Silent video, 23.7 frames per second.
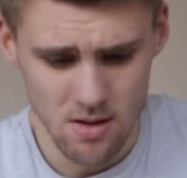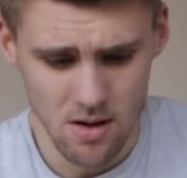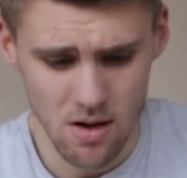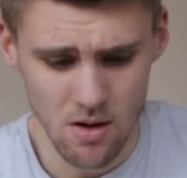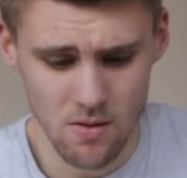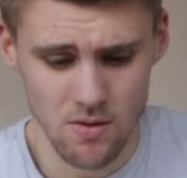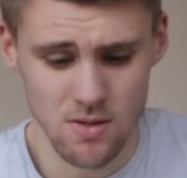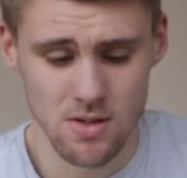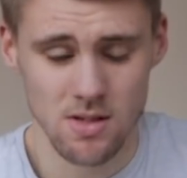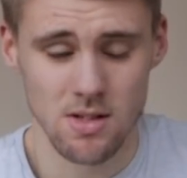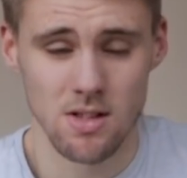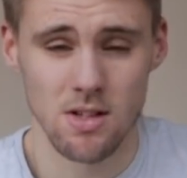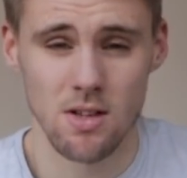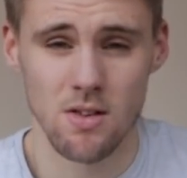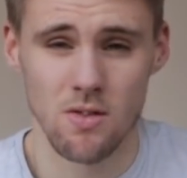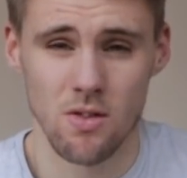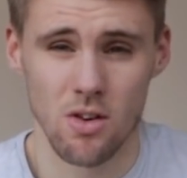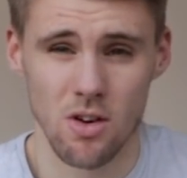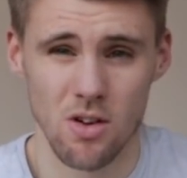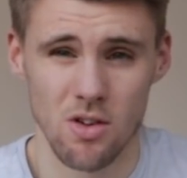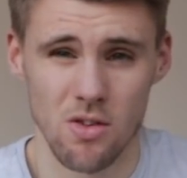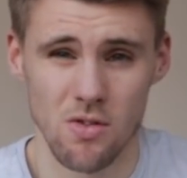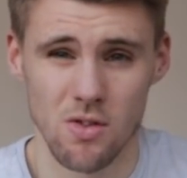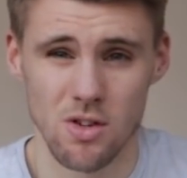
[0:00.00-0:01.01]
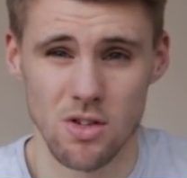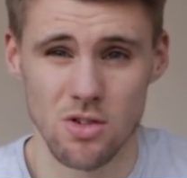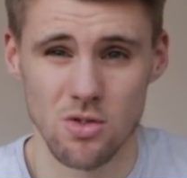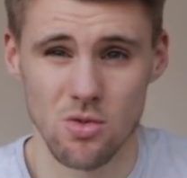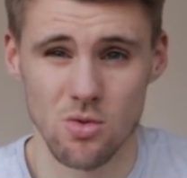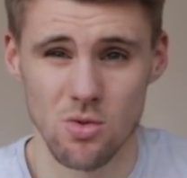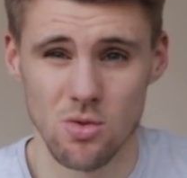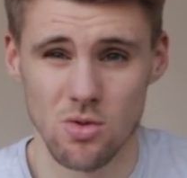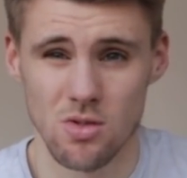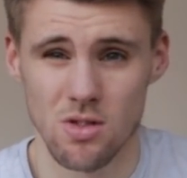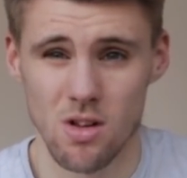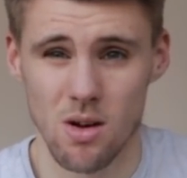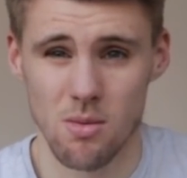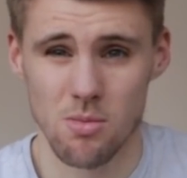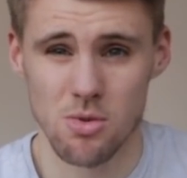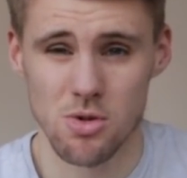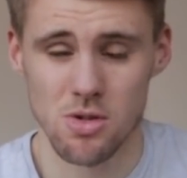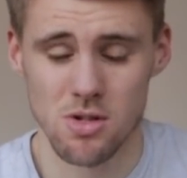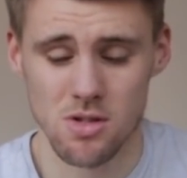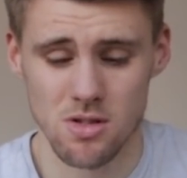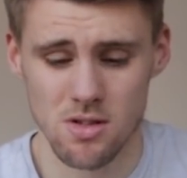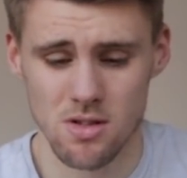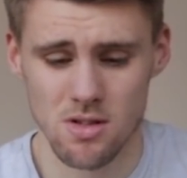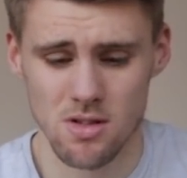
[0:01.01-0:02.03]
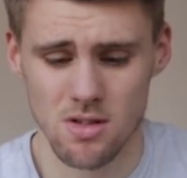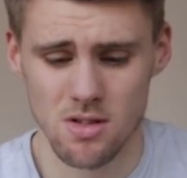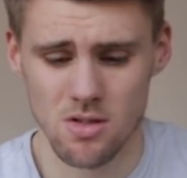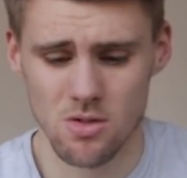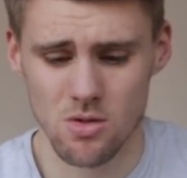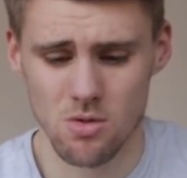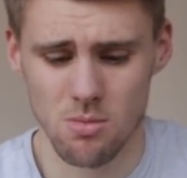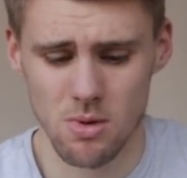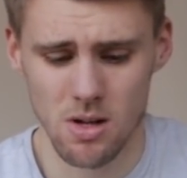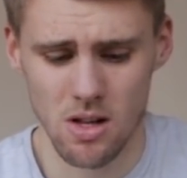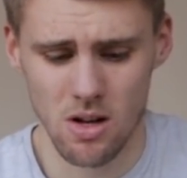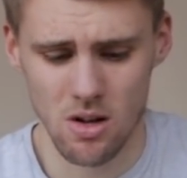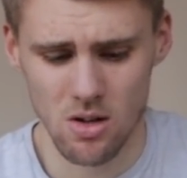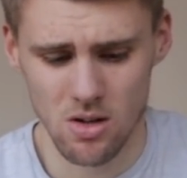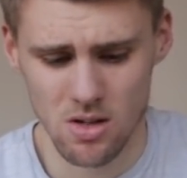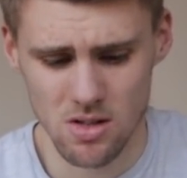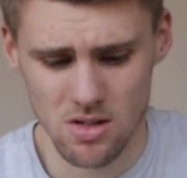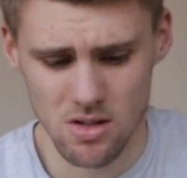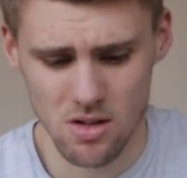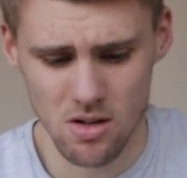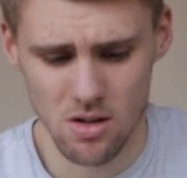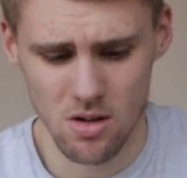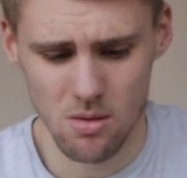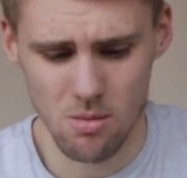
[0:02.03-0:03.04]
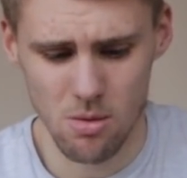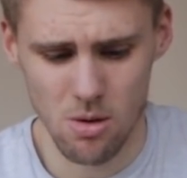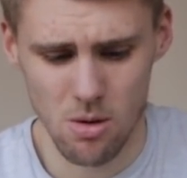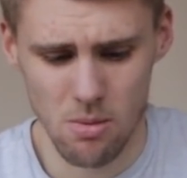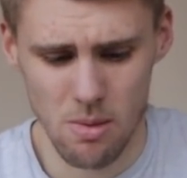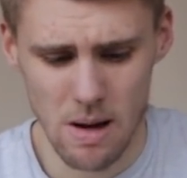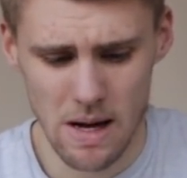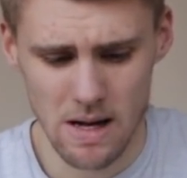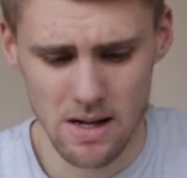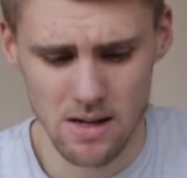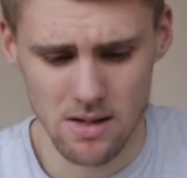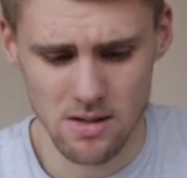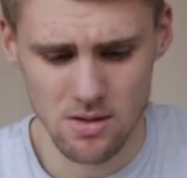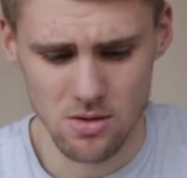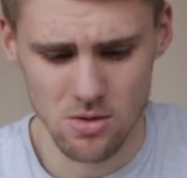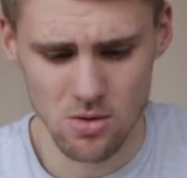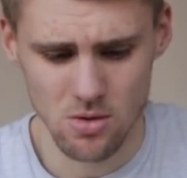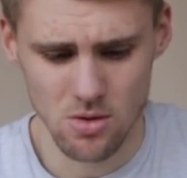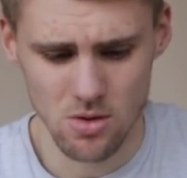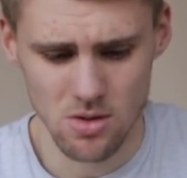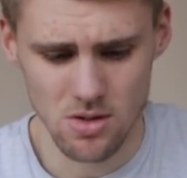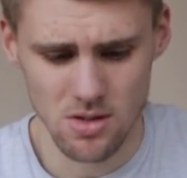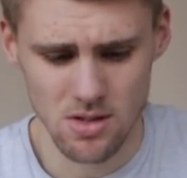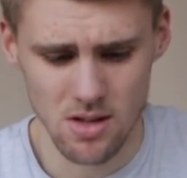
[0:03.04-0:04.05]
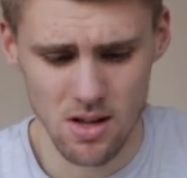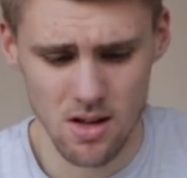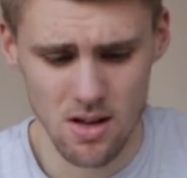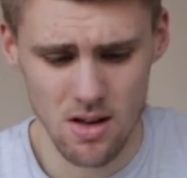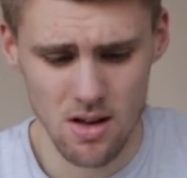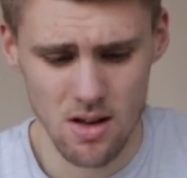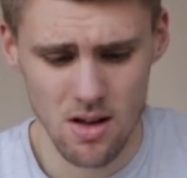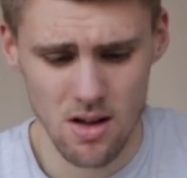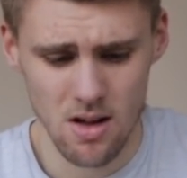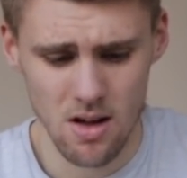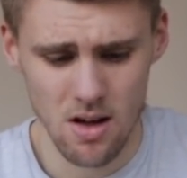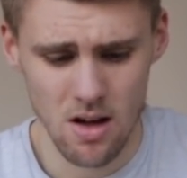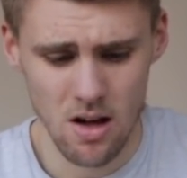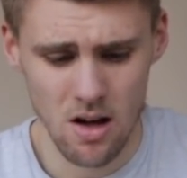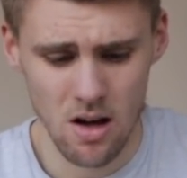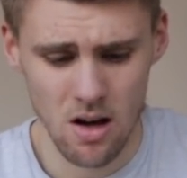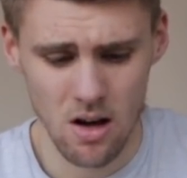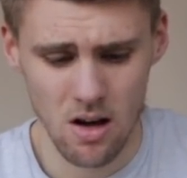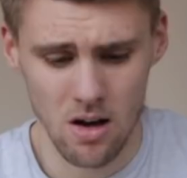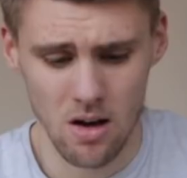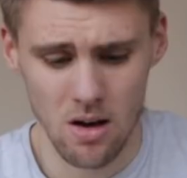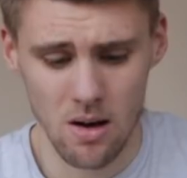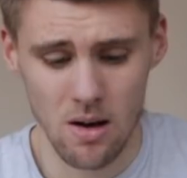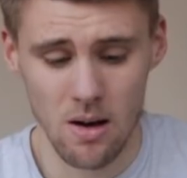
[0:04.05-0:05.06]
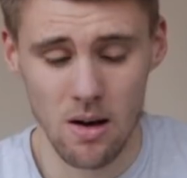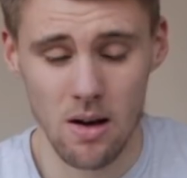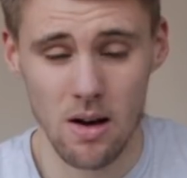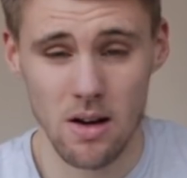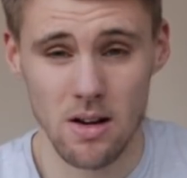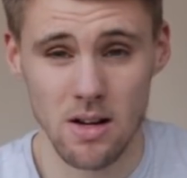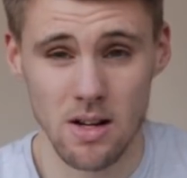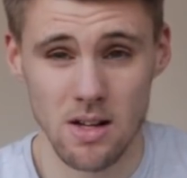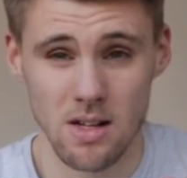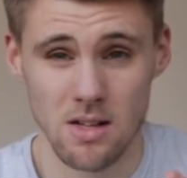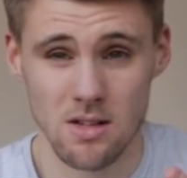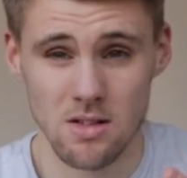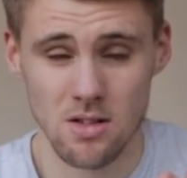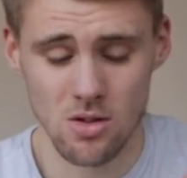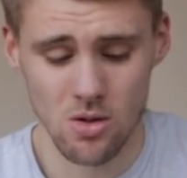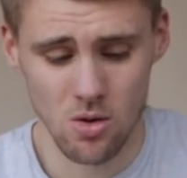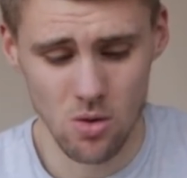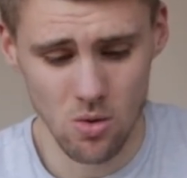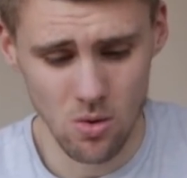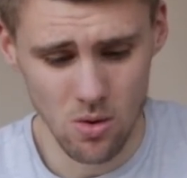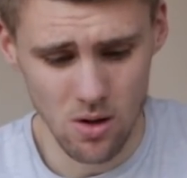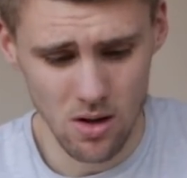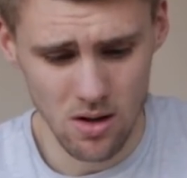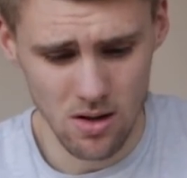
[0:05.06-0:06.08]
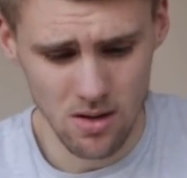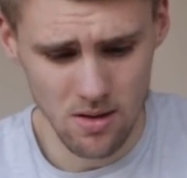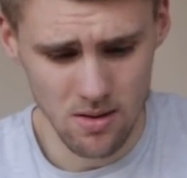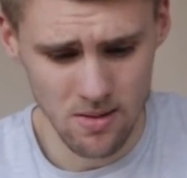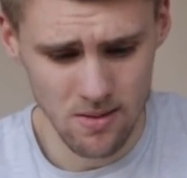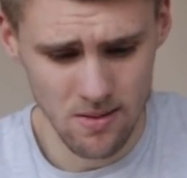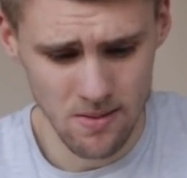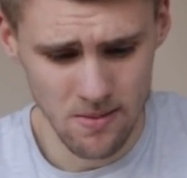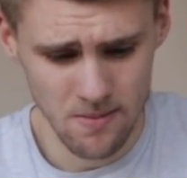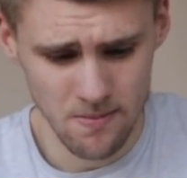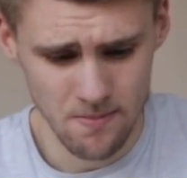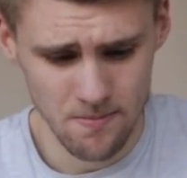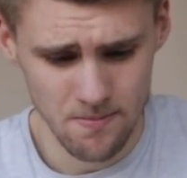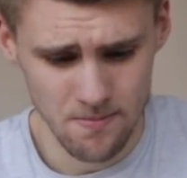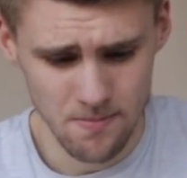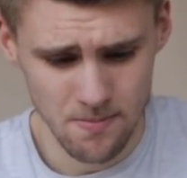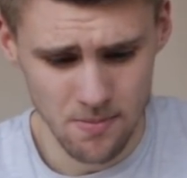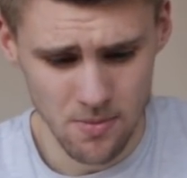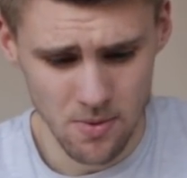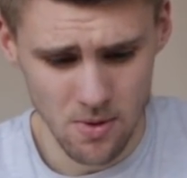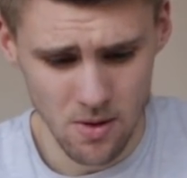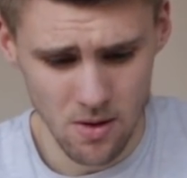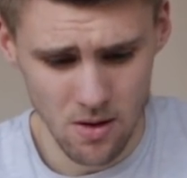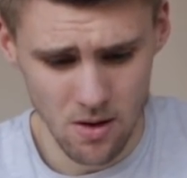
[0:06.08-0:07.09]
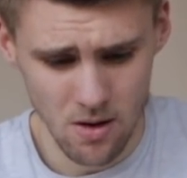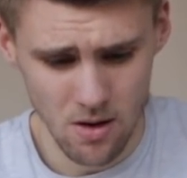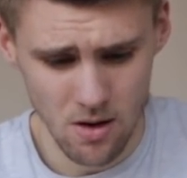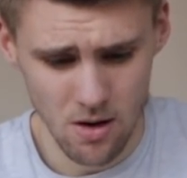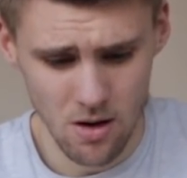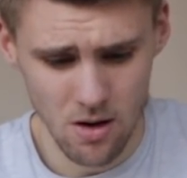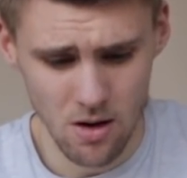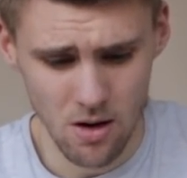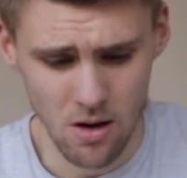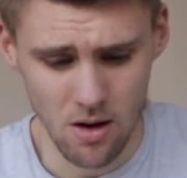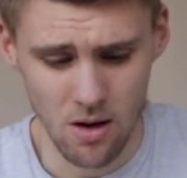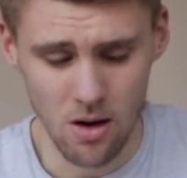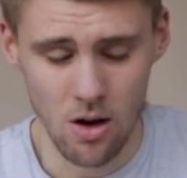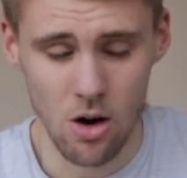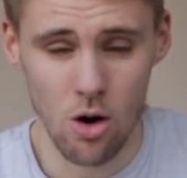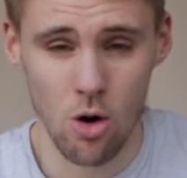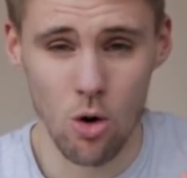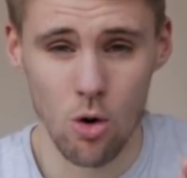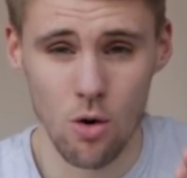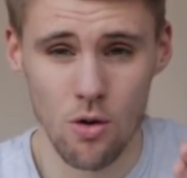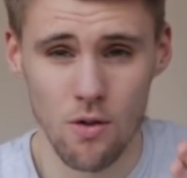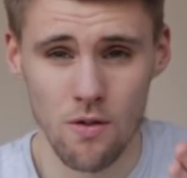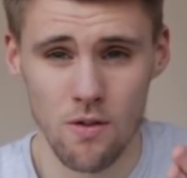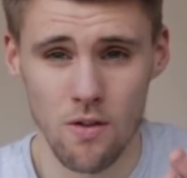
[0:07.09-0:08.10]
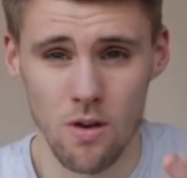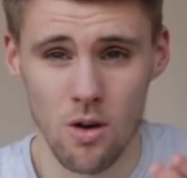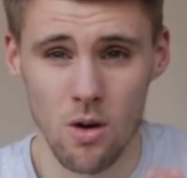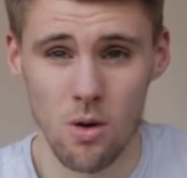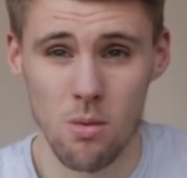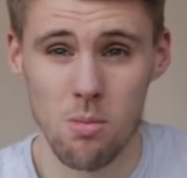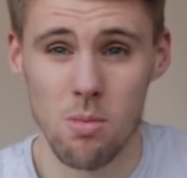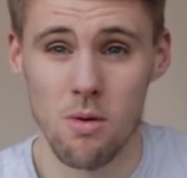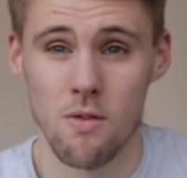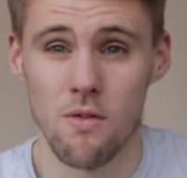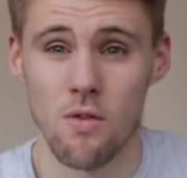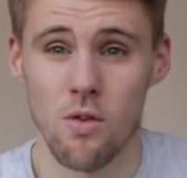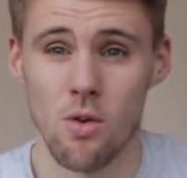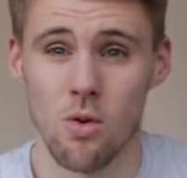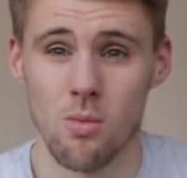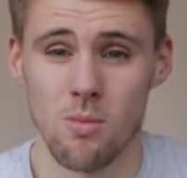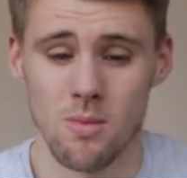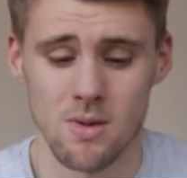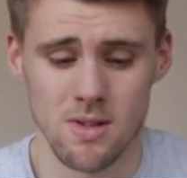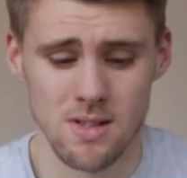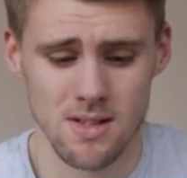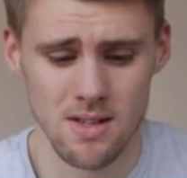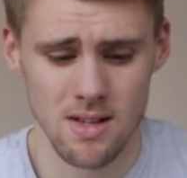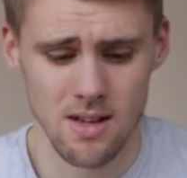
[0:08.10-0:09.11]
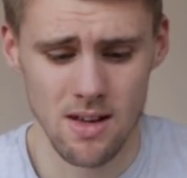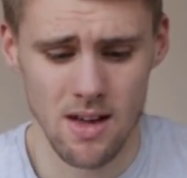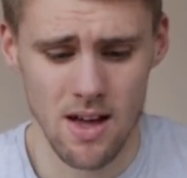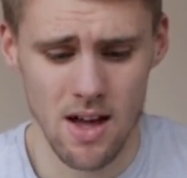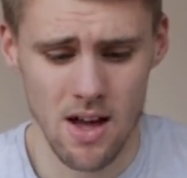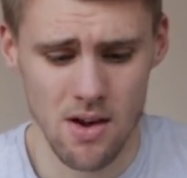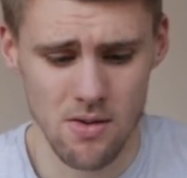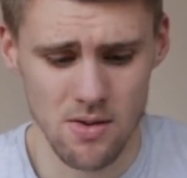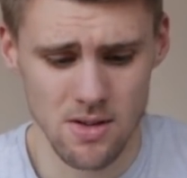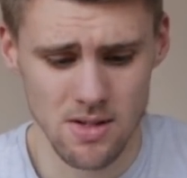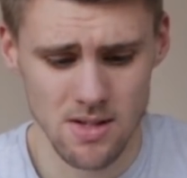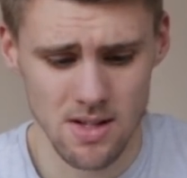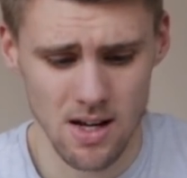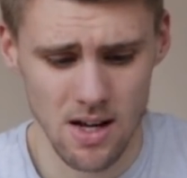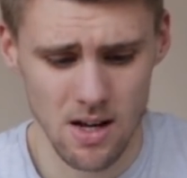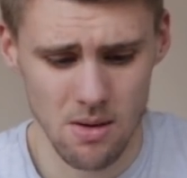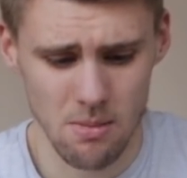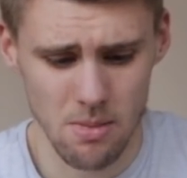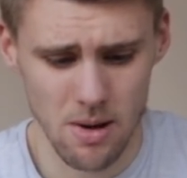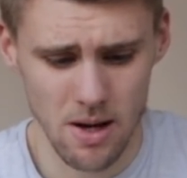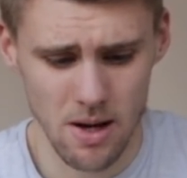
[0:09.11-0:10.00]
Obviously you've got your exhaust options, so this could be like a turbo back exhaust, an intercooler, high flow performance air intake